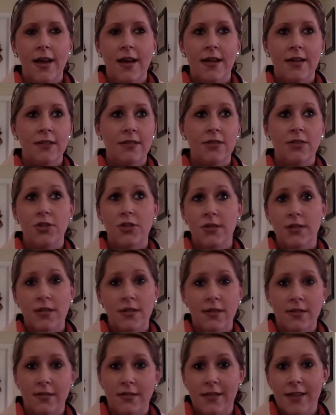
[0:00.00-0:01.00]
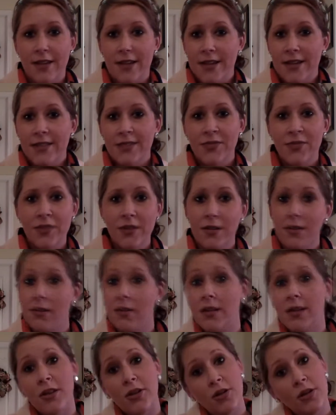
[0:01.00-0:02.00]
Because it's just little things when you're
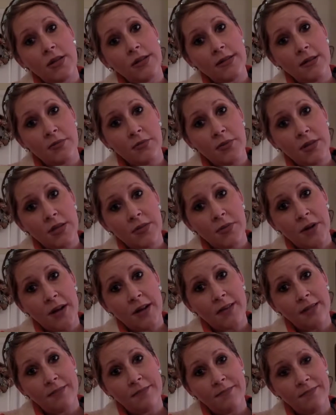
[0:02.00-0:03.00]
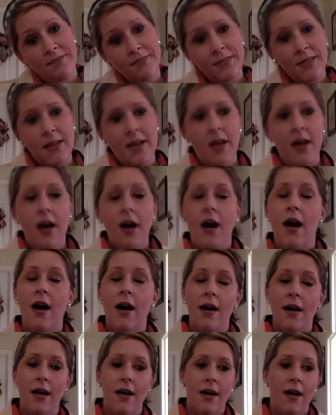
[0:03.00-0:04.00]
like 30-some weeks pregnant.
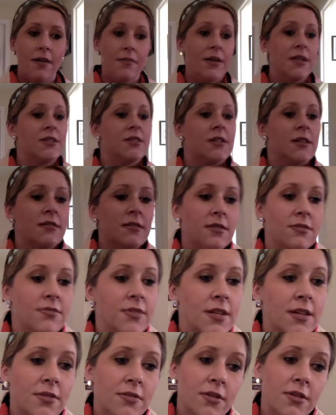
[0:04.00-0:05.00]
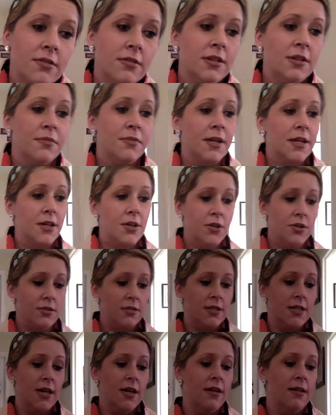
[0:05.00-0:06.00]
I meant to start this video earlier, but I
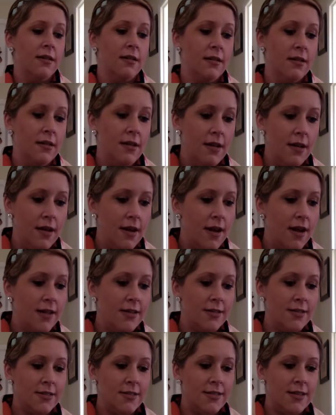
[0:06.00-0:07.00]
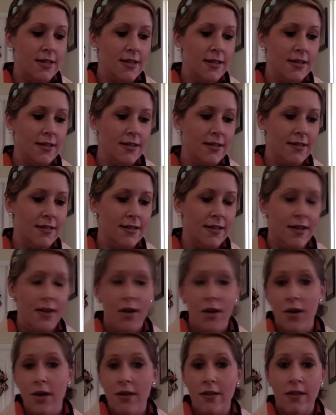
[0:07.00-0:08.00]
couldn't. I just,
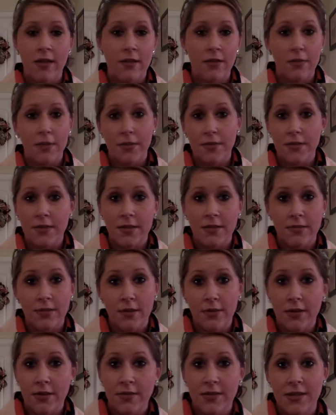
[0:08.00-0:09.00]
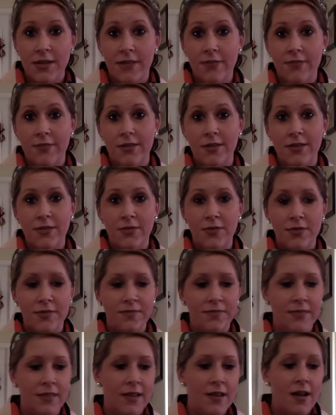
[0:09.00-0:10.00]
all the bumps in the road I was having for this one,
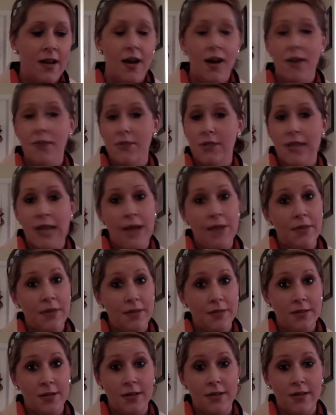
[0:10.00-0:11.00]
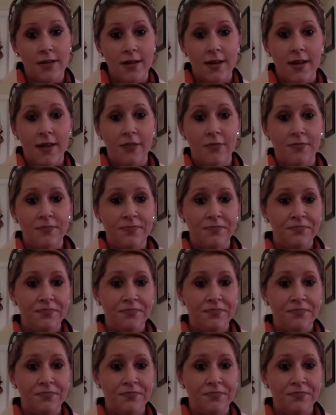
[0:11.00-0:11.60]
I'm just happy I'm starting it now.